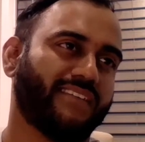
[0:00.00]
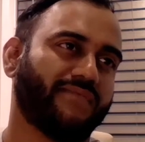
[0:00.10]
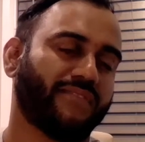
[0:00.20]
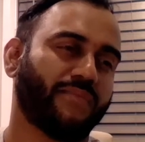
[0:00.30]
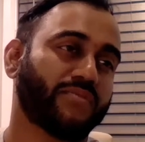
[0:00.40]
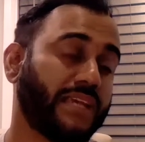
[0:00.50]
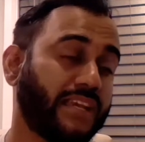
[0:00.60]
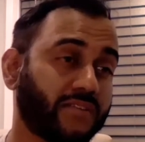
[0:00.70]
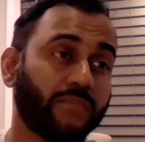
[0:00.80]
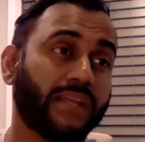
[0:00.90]
For the most part,
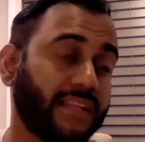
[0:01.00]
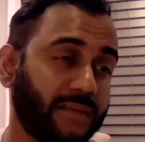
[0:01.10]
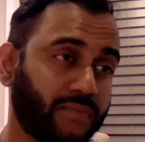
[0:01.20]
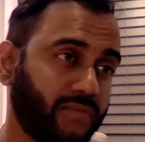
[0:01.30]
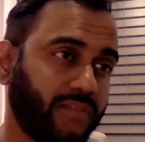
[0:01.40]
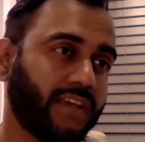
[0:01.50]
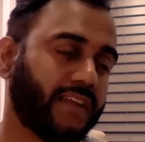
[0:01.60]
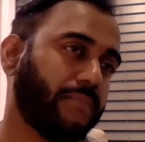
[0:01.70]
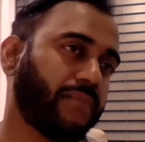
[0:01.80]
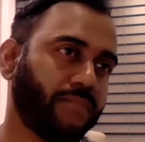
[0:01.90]
incrementally improving it,
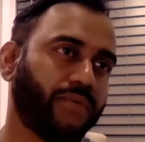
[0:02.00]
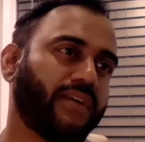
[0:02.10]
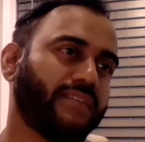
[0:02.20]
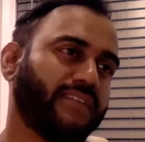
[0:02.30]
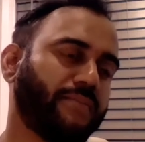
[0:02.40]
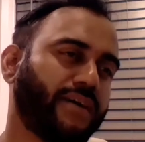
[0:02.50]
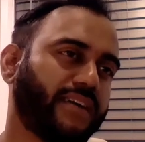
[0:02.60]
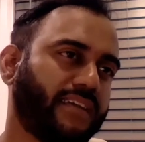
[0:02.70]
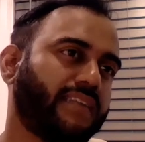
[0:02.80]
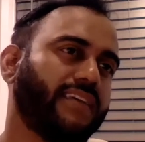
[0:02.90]
I'm going to put under the
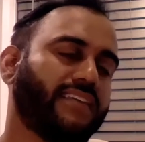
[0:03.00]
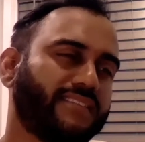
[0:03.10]
bucket.